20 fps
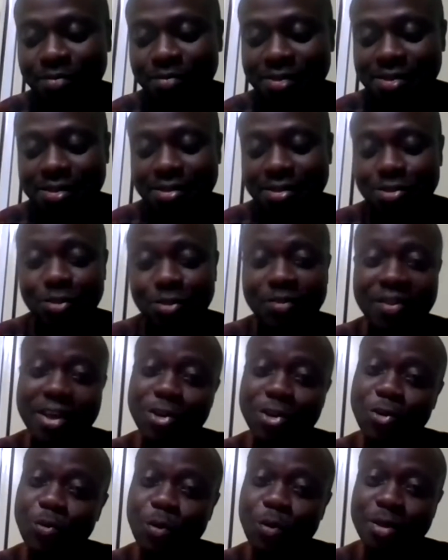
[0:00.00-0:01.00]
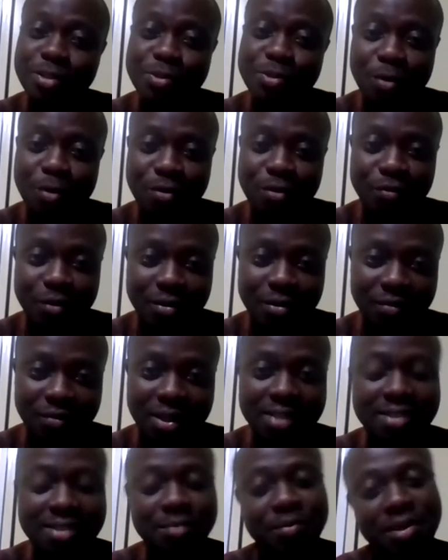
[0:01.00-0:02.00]
So thank you once more for
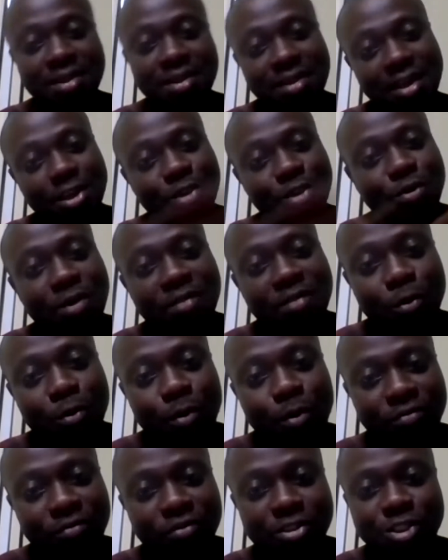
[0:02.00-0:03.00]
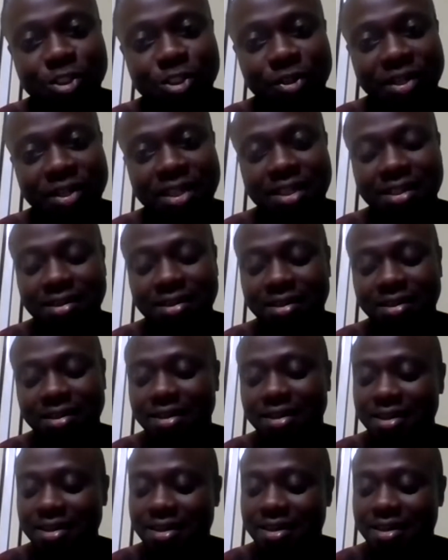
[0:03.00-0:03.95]
inviting me. Thank you everyone for joining.